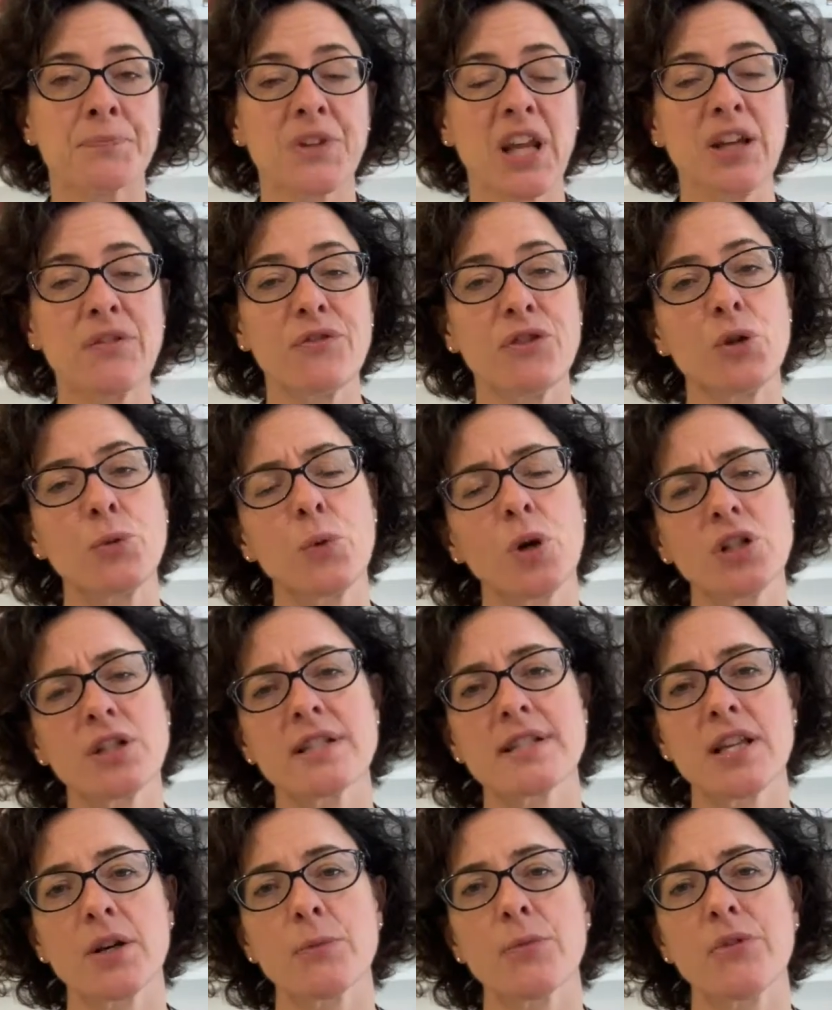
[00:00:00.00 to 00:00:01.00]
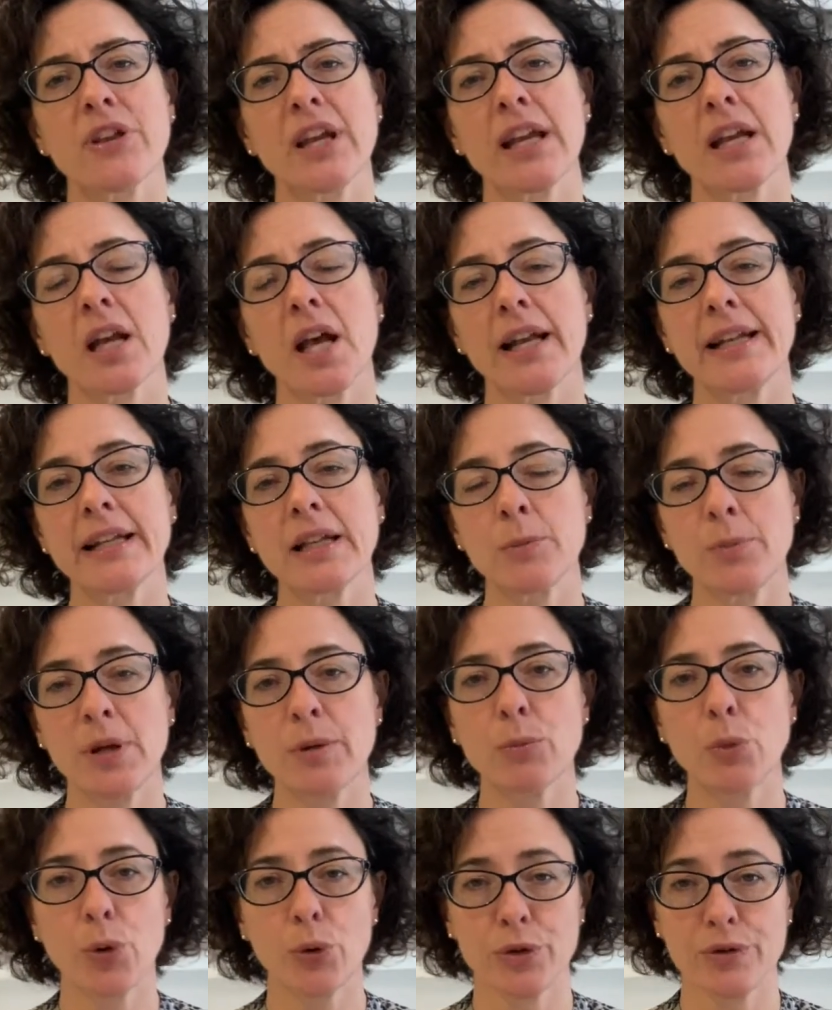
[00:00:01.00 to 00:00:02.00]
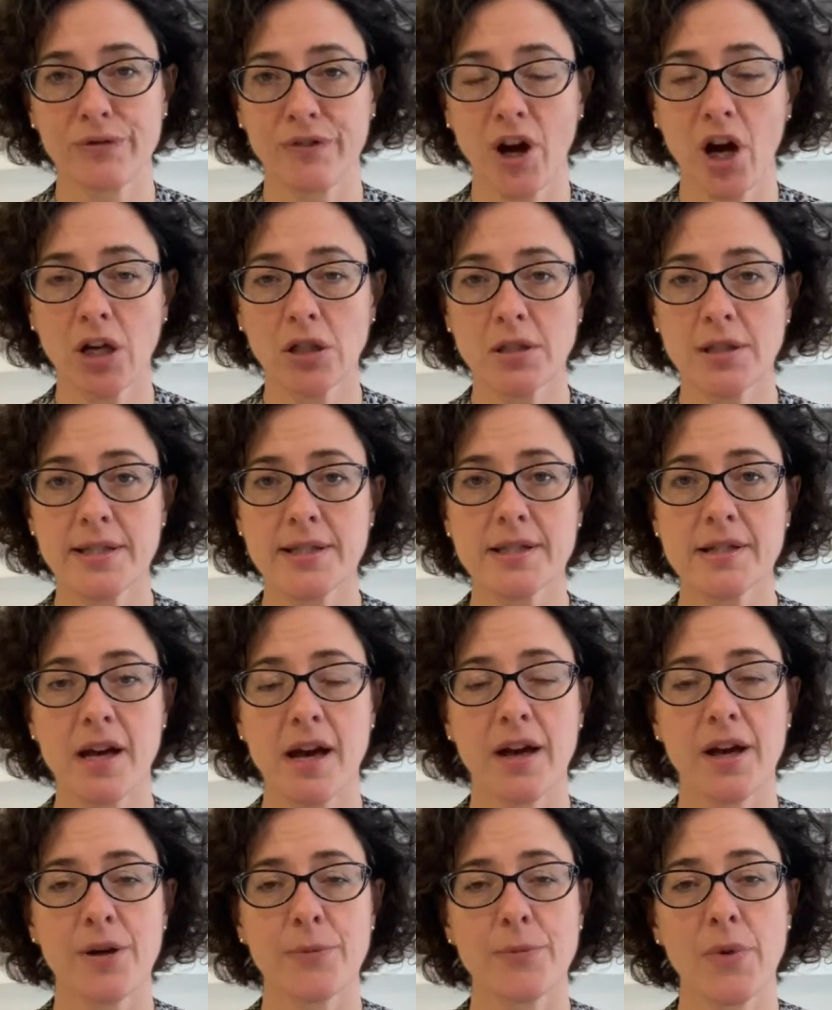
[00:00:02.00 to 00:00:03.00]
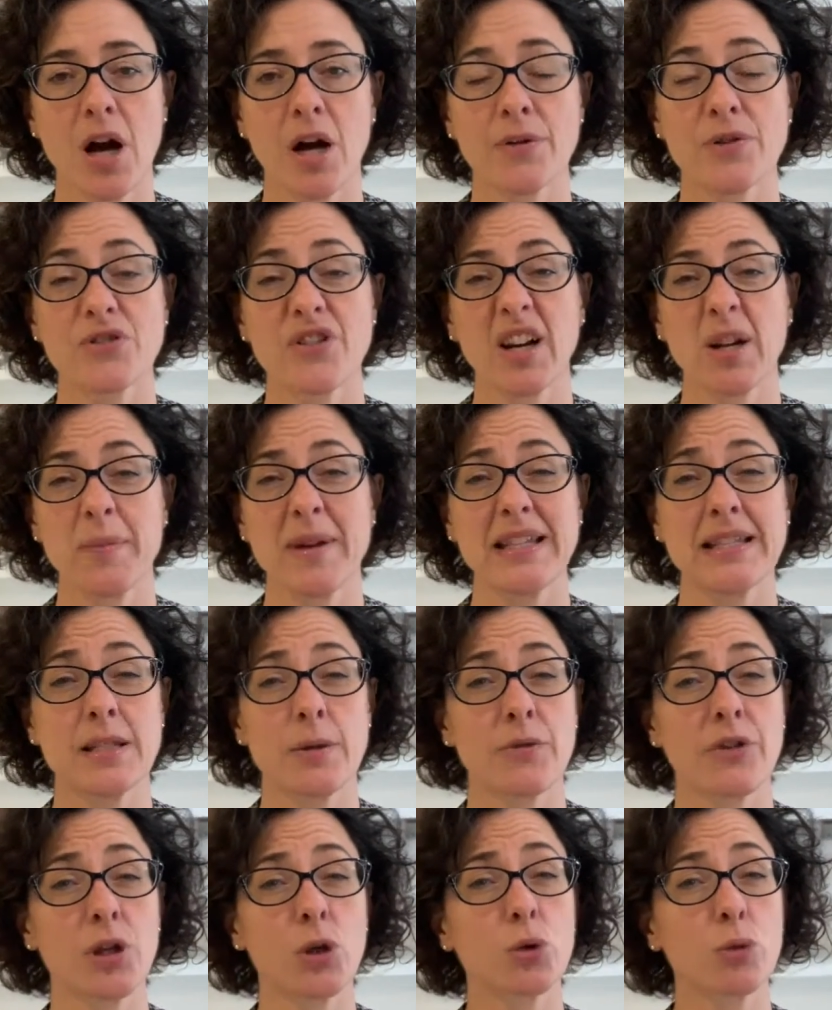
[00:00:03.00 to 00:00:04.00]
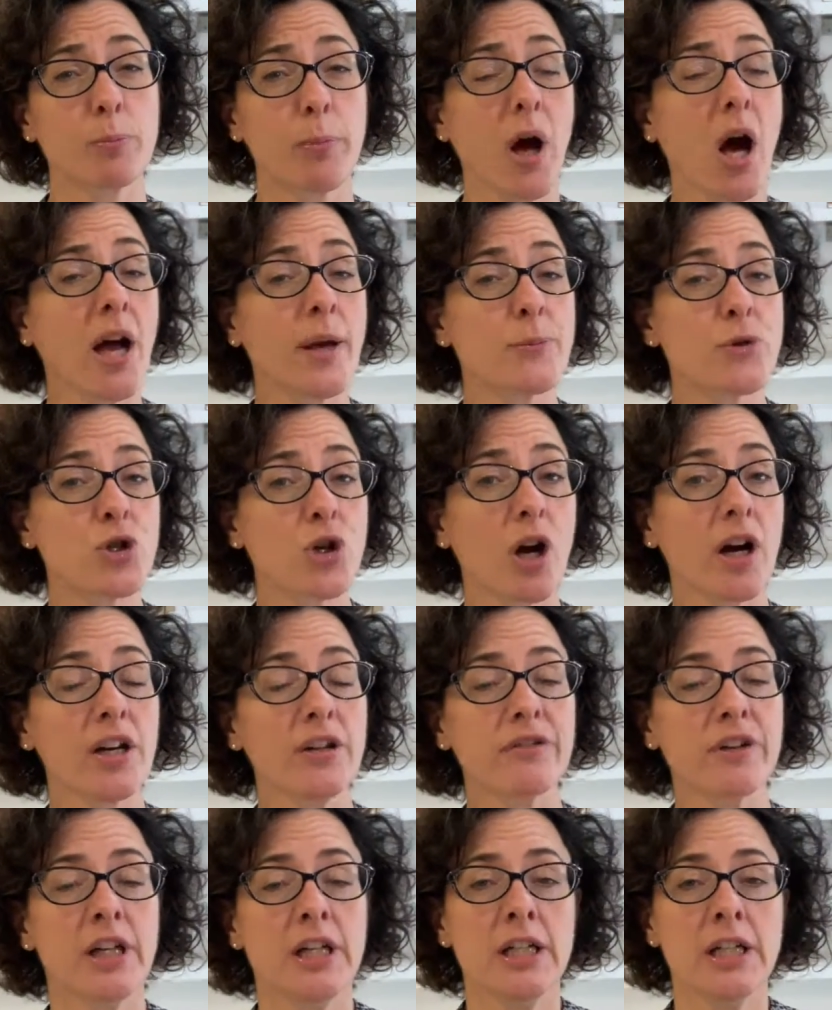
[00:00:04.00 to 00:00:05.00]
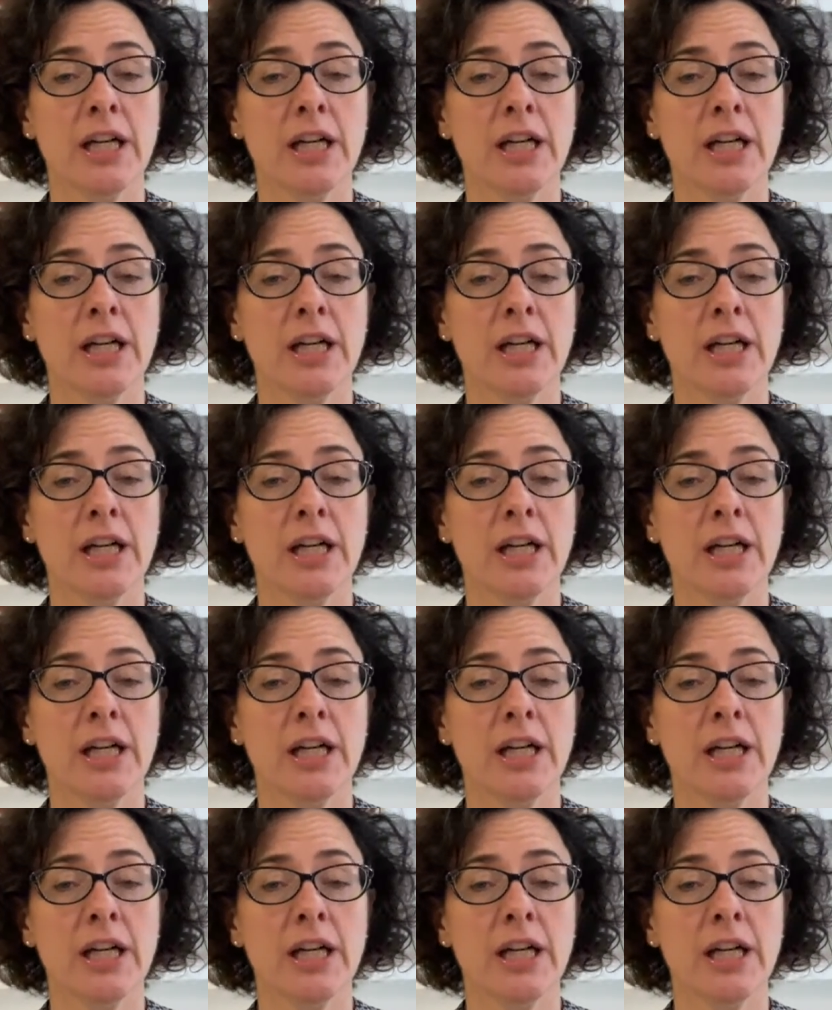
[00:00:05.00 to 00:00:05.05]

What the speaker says: If you want something a little bit more advanced, I would recommend something called Pipedrive,